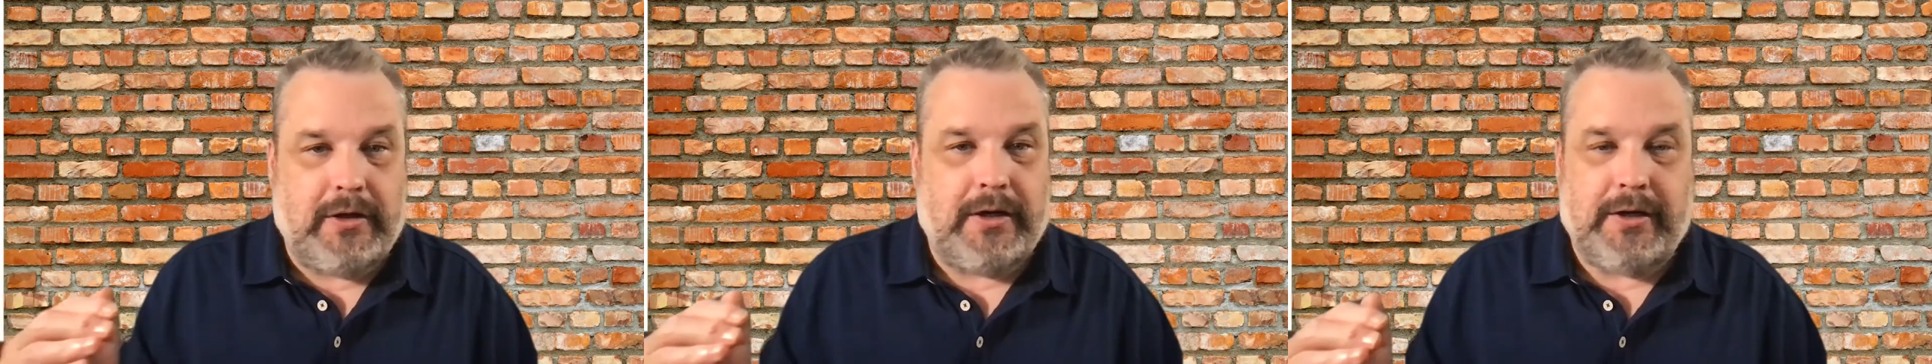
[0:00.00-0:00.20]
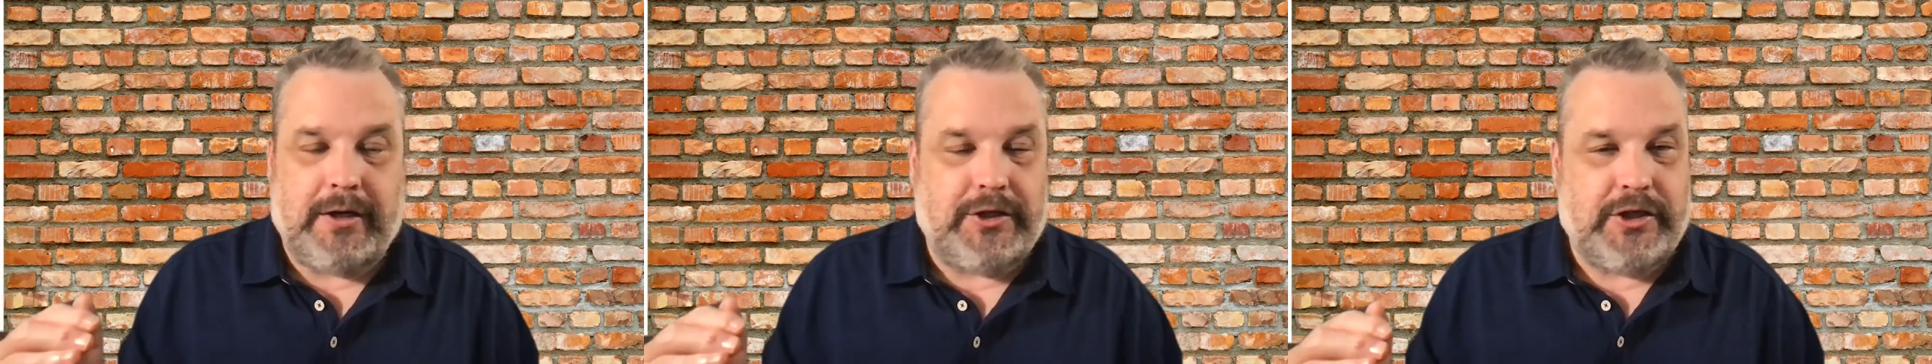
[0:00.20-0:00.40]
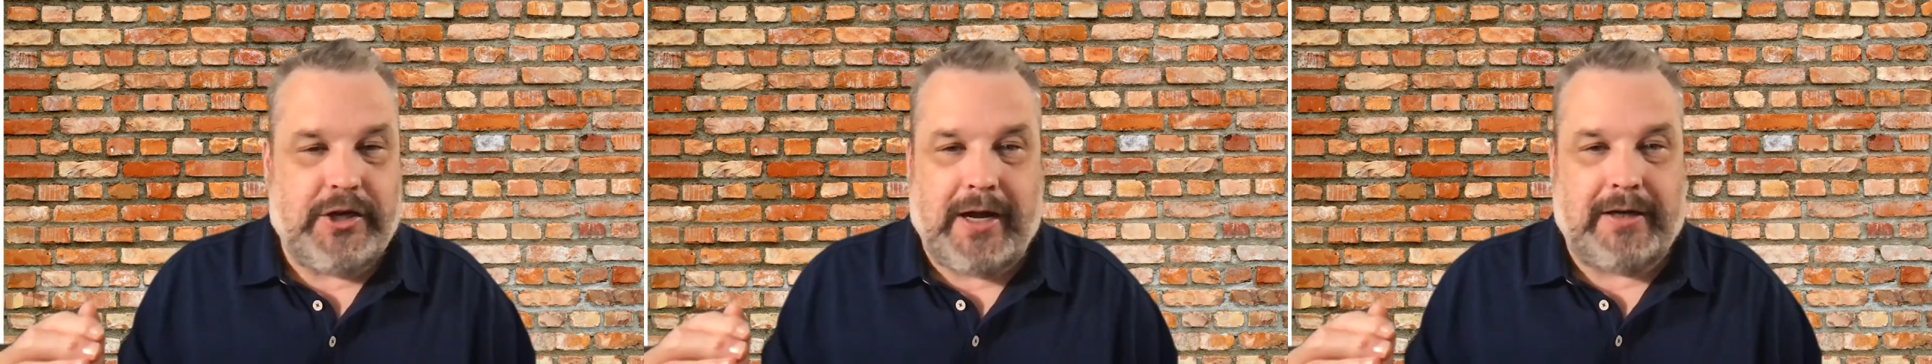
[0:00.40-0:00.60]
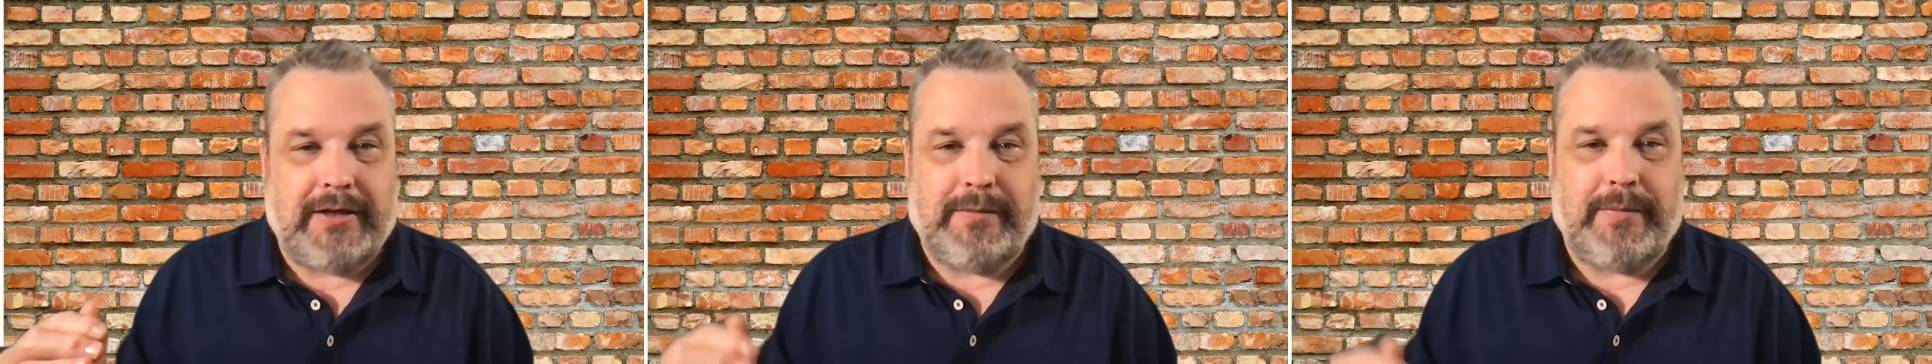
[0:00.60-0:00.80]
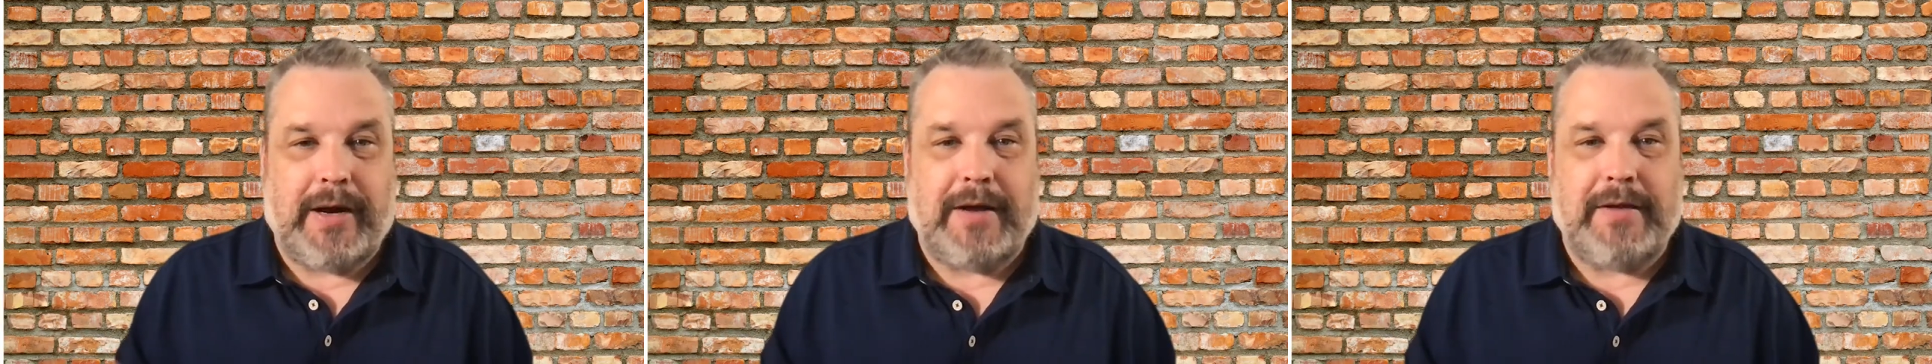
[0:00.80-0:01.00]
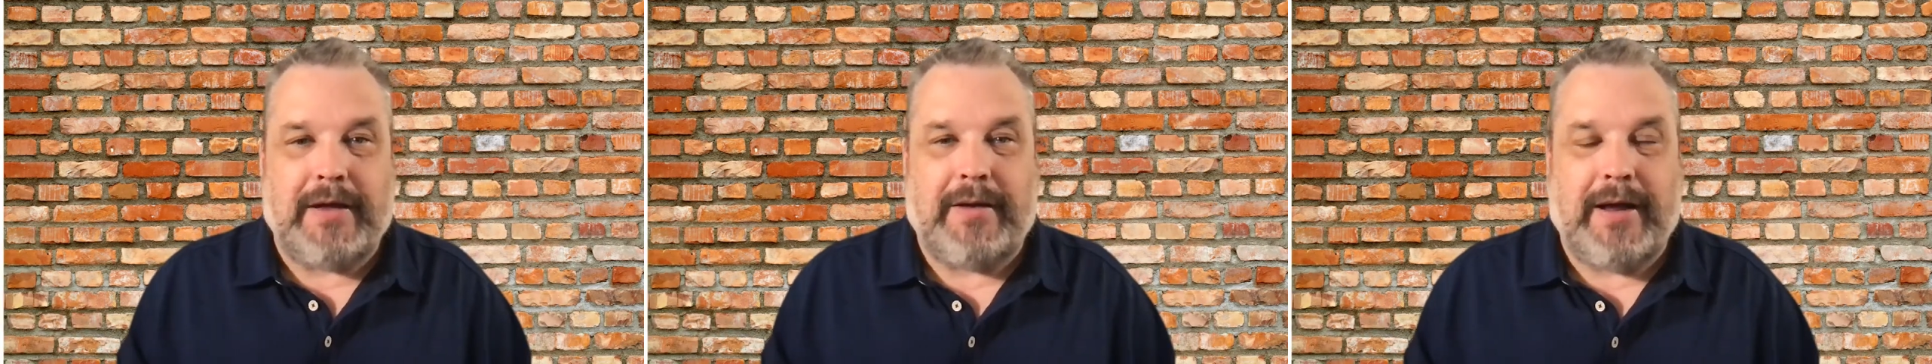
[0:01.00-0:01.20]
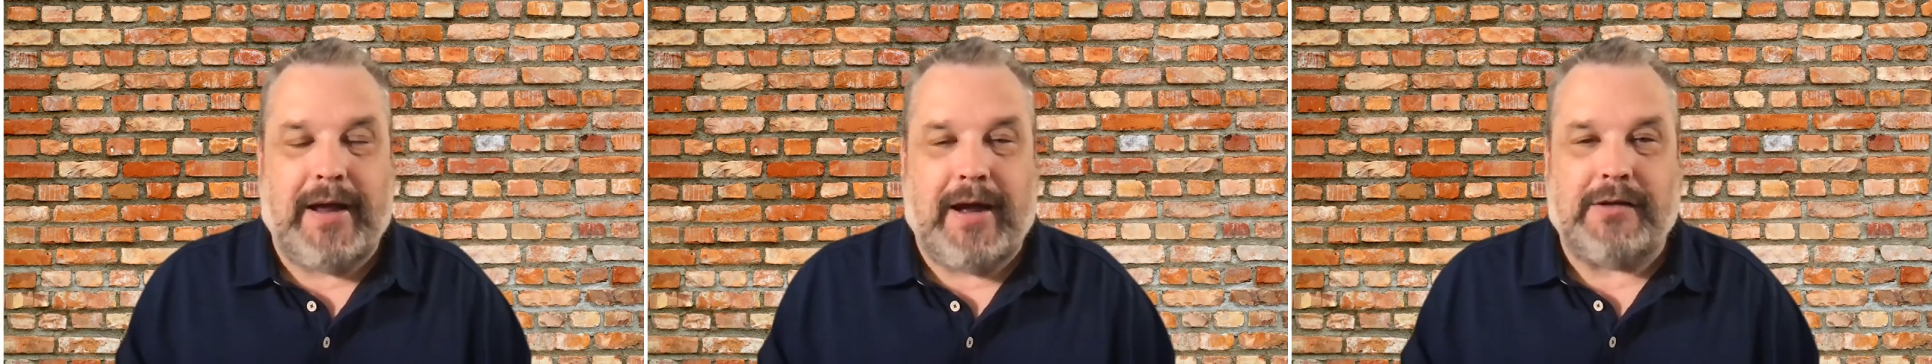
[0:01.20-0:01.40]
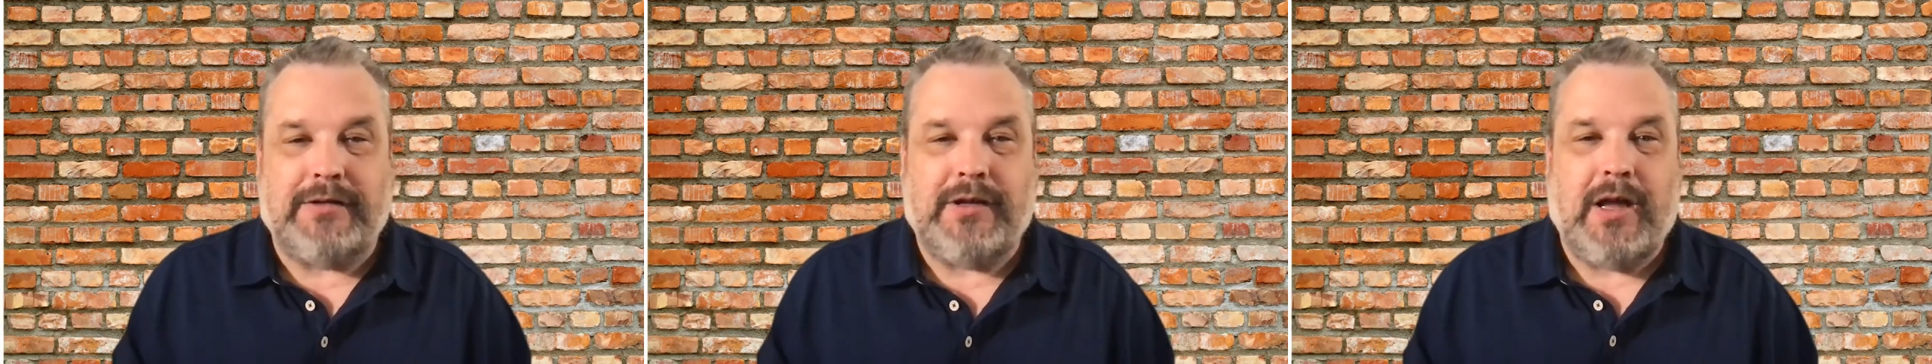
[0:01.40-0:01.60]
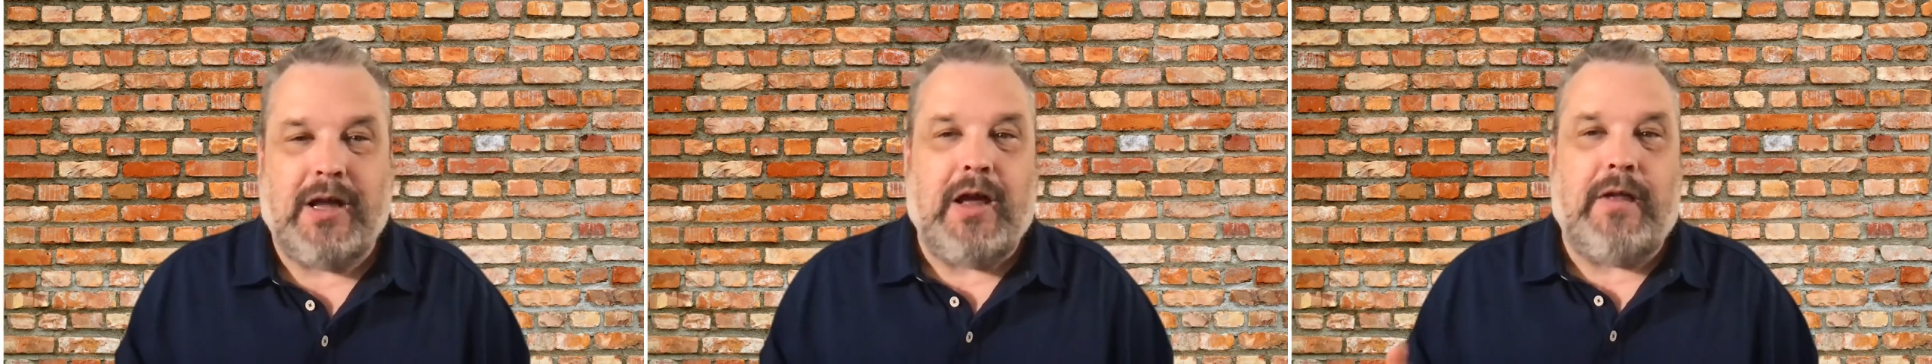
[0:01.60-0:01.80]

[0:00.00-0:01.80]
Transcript: a check to buy that house.